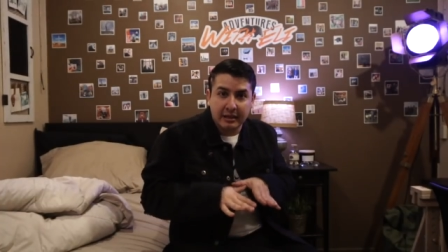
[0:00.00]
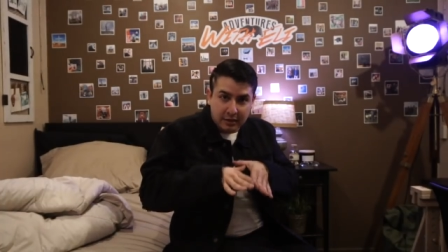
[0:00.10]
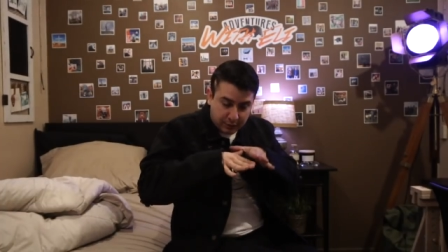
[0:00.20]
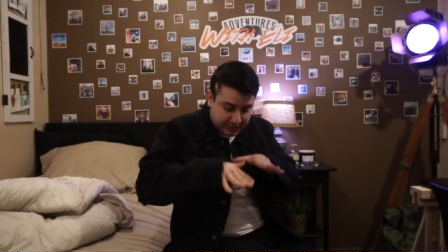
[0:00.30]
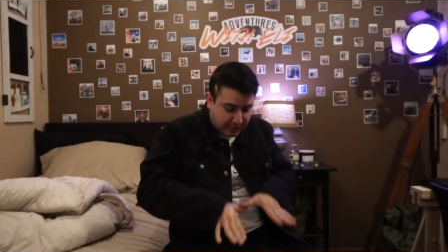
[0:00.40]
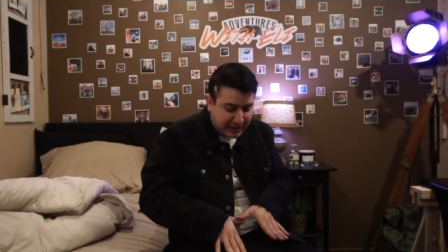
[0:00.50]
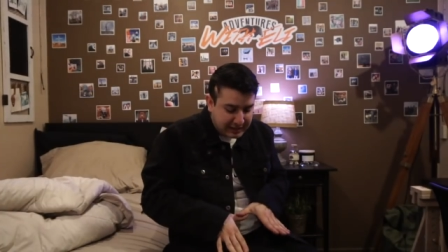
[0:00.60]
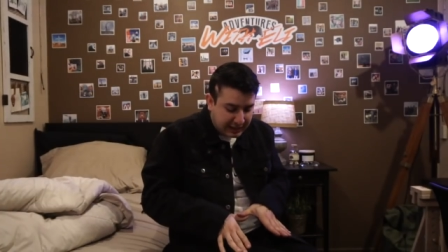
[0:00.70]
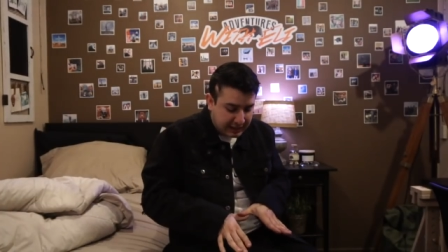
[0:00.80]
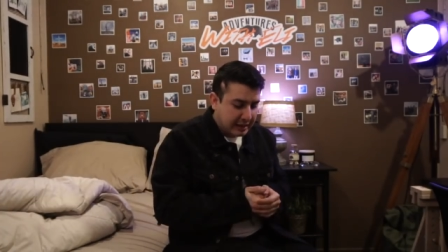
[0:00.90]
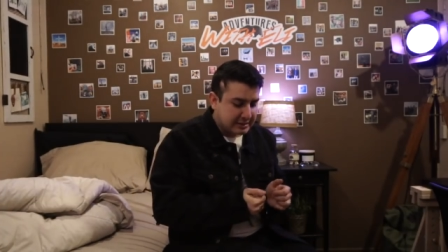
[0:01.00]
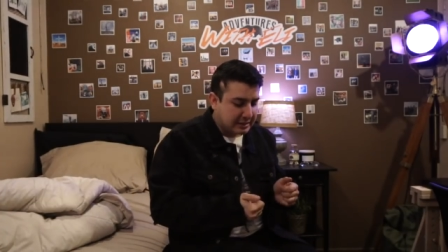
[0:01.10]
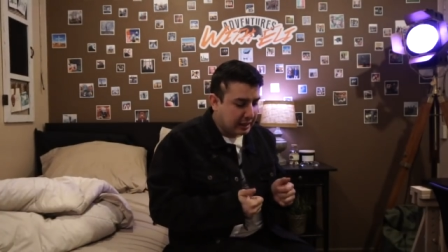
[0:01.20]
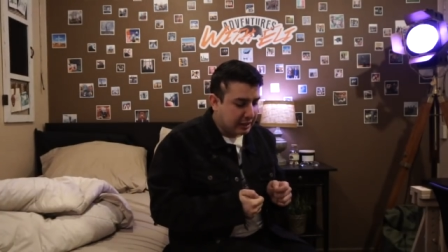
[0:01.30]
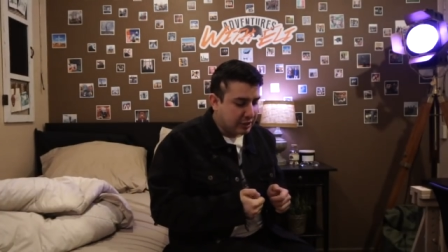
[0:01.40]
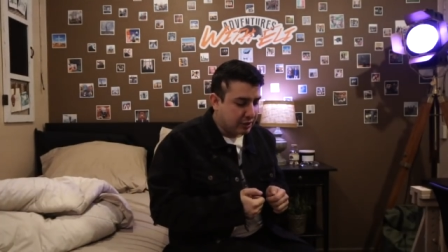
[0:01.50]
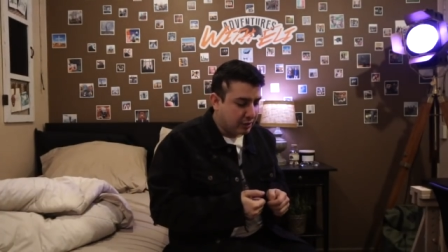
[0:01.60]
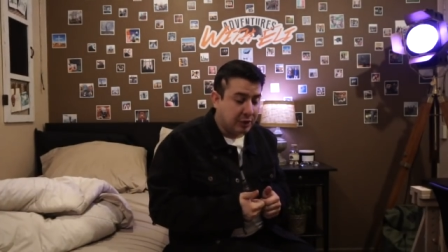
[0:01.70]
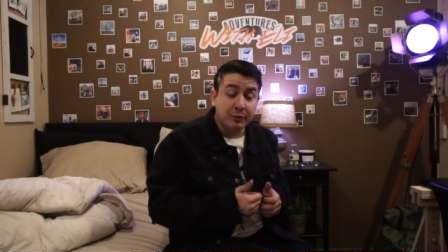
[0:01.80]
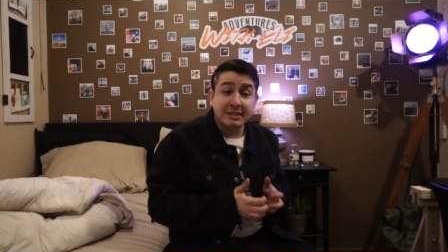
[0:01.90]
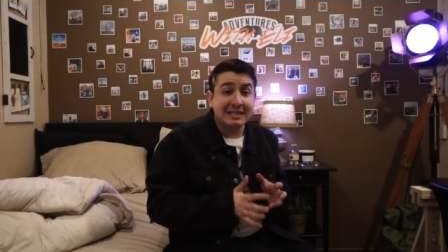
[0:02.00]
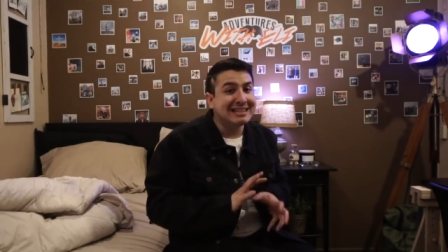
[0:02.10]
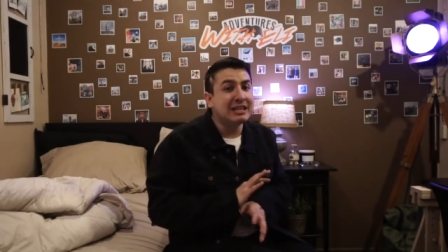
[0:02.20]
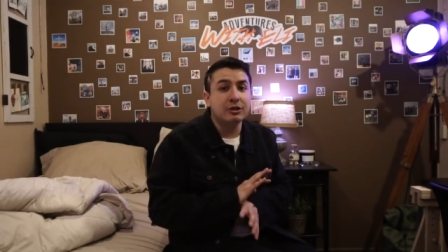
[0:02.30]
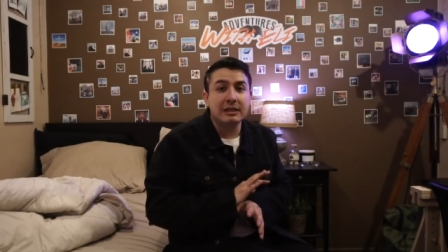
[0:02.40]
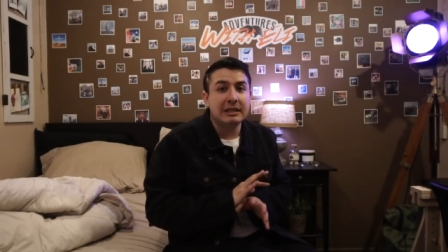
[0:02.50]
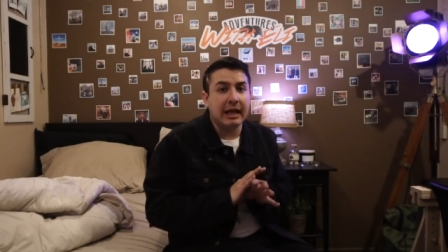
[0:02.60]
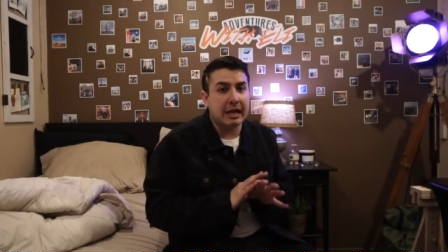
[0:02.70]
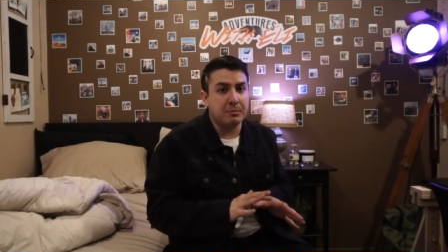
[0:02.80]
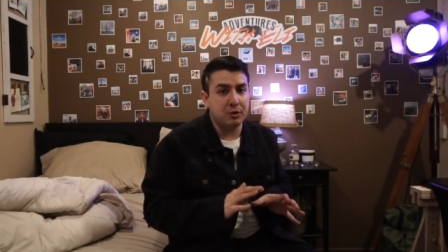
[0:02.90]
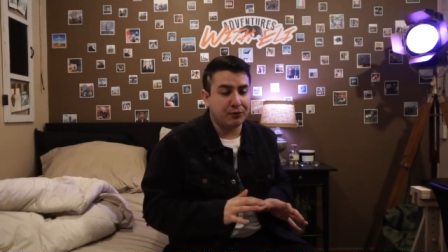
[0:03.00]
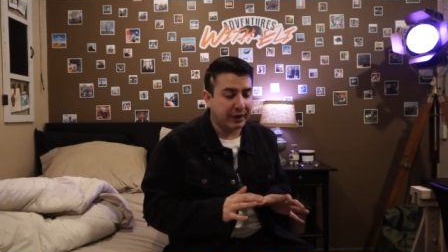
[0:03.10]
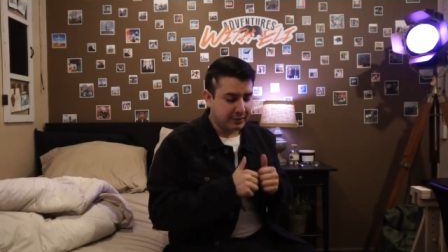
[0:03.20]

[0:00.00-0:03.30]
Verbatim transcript: It was on my leg. Next thing I know, it was literally like a movie.